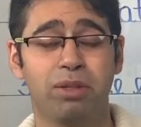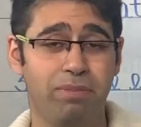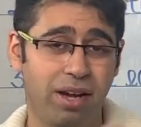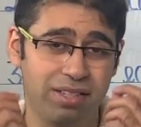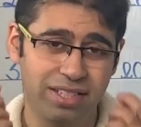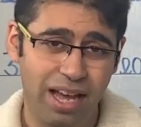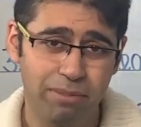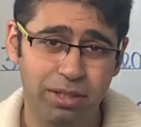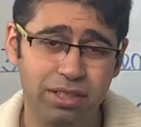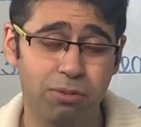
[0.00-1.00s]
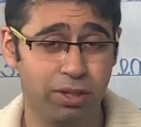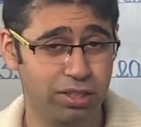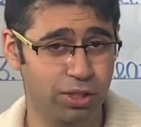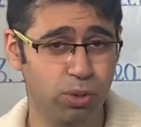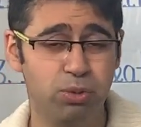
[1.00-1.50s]
the past habits with
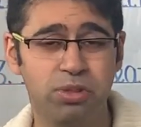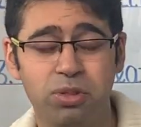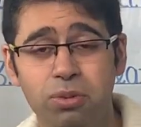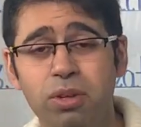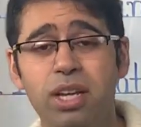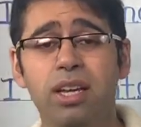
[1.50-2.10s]
used to.